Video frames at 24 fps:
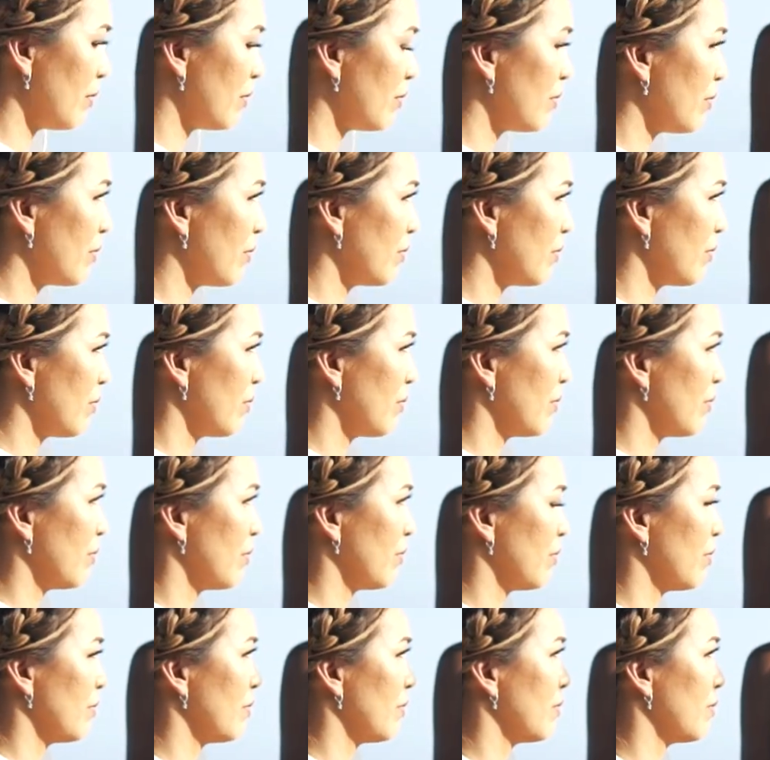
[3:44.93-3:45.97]

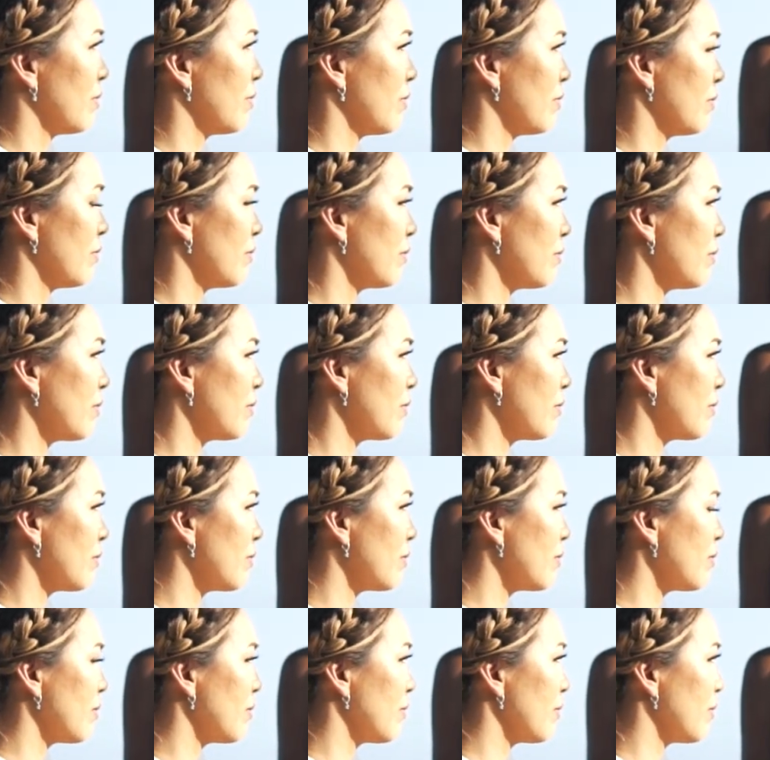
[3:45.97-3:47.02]

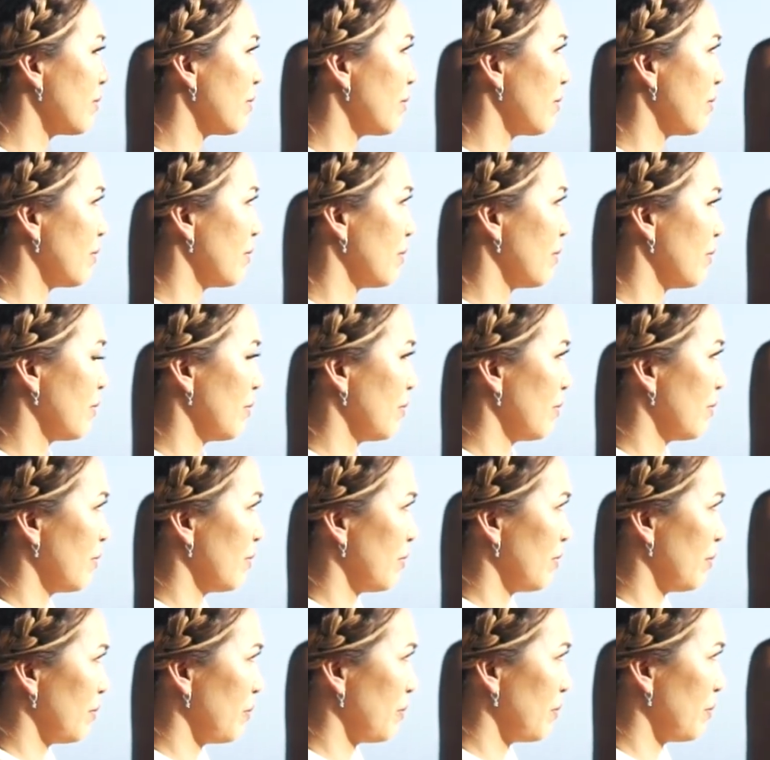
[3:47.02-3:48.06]

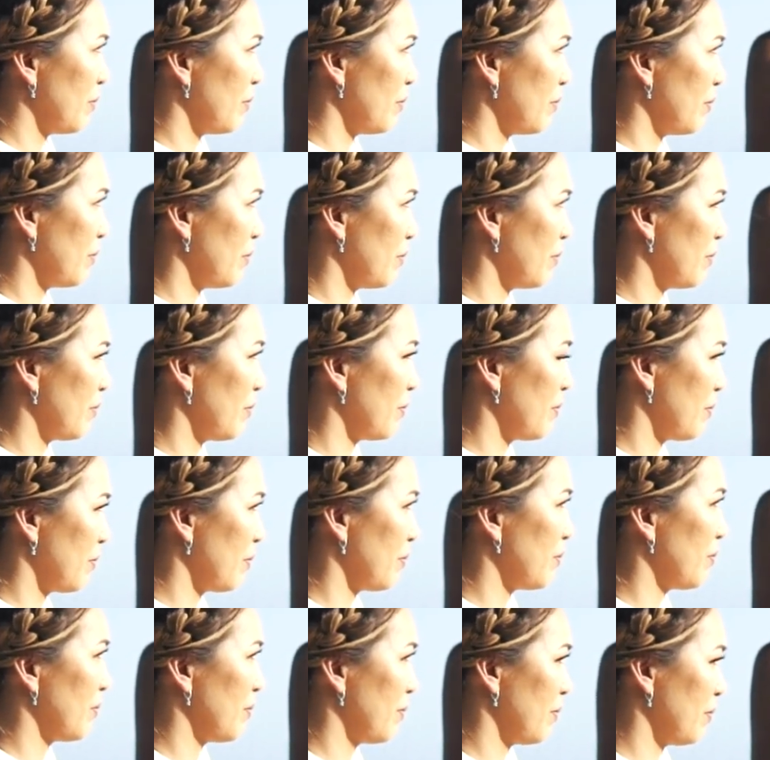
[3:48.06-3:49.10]

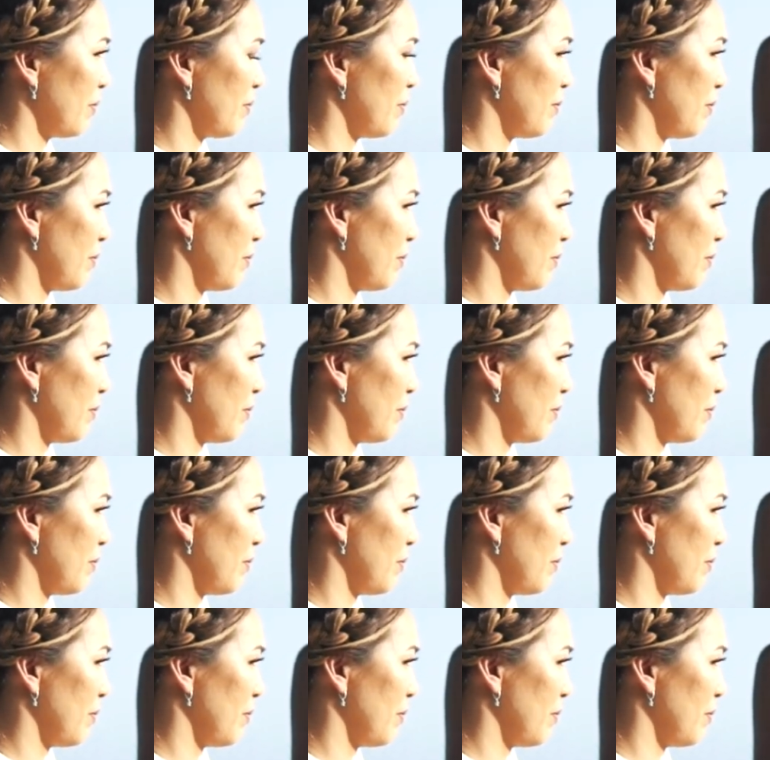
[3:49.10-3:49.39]
The person shown says nothing.